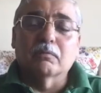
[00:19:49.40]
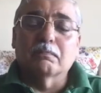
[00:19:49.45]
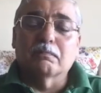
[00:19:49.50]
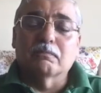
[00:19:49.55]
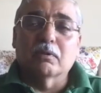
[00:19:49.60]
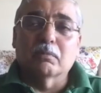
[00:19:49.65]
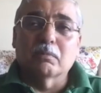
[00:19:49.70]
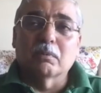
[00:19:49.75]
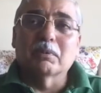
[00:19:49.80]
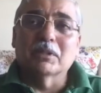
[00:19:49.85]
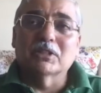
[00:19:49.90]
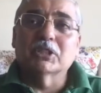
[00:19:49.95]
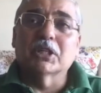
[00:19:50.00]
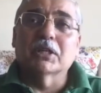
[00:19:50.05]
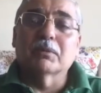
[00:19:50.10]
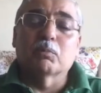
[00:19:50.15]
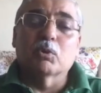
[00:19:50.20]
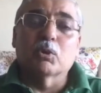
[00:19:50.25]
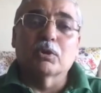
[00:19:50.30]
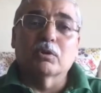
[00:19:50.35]
from a
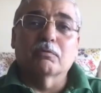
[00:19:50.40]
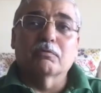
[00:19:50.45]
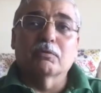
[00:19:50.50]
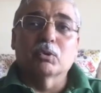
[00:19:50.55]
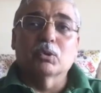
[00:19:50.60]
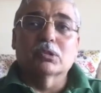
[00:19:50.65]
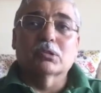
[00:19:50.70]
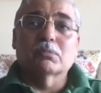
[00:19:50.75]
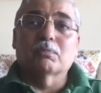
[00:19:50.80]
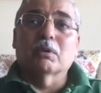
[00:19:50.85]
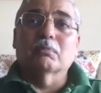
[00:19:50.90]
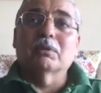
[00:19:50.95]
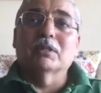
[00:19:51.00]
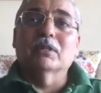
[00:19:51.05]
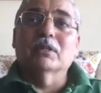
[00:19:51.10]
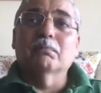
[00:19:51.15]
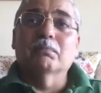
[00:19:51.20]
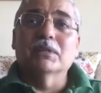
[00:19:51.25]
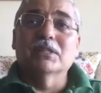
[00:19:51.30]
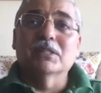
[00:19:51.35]
pitching point of view, it's probably
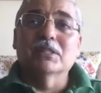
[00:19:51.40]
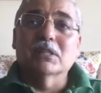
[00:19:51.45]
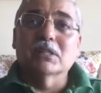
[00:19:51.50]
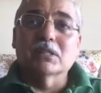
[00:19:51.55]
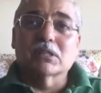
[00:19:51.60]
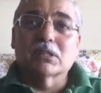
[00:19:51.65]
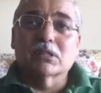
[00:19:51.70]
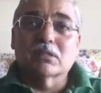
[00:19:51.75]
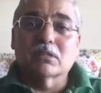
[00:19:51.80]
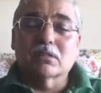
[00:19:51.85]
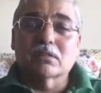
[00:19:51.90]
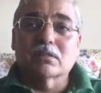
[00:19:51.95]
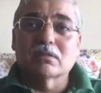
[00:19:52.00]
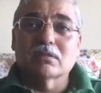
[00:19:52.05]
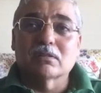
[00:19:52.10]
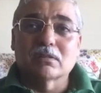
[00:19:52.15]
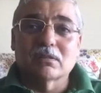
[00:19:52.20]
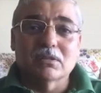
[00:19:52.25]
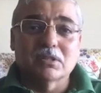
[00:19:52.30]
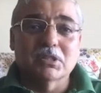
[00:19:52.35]
the busiest
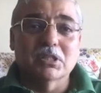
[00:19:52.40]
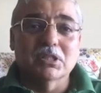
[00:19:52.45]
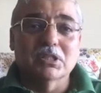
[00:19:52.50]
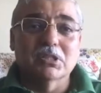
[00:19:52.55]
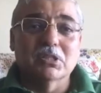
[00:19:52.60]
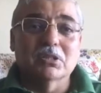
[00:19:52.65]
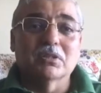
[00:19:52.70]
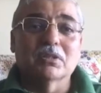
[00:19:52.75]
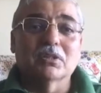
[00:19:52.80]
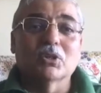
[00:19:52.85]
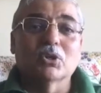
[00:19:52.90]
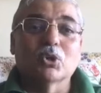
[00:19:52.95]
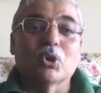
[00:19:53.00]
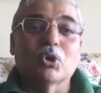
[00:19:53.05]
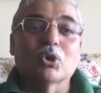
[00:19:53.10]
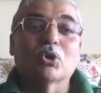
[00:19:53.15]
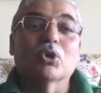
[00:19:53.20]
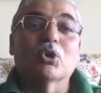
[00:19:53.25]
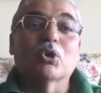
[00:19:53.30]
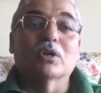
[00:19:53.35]
season in a
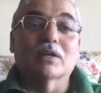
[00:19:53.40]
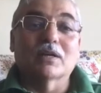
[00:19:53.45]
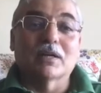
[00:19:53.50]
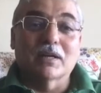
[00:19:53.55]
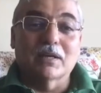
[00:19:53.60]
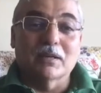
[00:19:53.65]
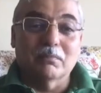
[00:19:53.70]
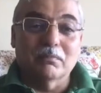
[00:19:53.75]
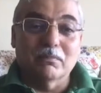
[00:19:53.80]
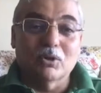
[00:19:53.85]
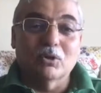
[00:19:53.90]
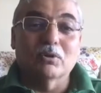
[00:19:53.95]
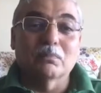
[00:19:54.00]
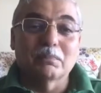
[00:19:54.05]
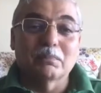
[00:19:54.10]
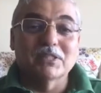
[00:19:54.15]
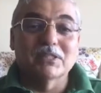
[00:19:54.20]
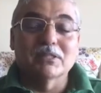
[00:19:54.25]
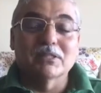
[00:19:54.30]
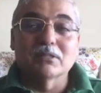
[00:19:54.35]
long time, or a
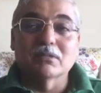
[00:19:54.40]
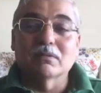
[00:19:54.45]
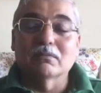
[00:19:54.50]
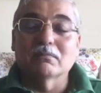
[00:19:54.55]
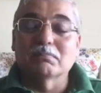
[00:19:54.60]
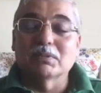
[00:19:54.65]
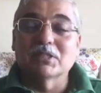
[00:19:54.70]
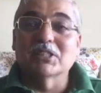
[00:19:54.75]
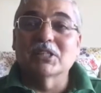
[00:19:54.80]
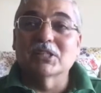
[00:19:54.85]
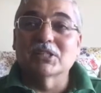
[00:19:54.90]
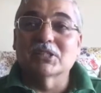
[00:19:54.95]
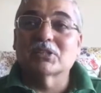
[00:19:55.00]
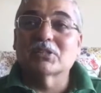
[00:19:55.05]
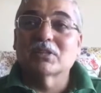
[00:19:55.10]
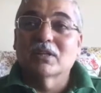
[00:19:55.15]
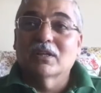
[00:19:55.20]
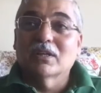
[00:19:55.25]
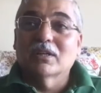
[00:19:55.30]
busiest